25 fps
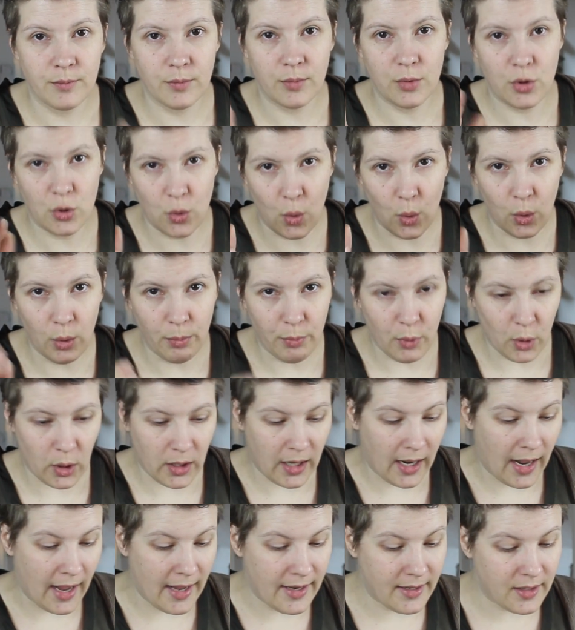school book
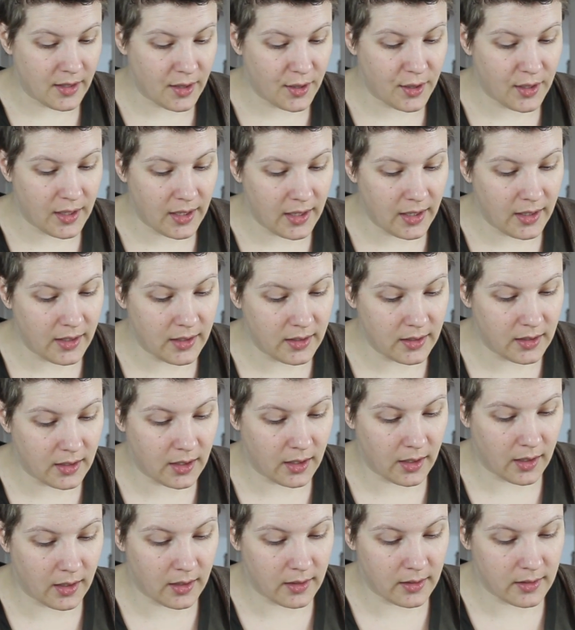kind of thing,
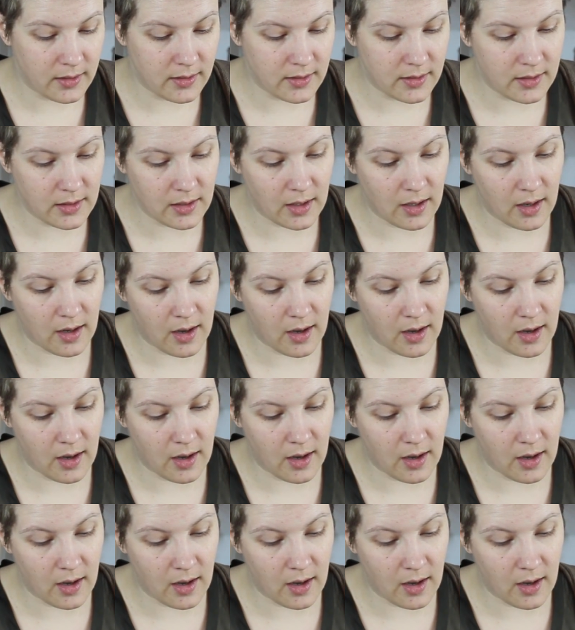because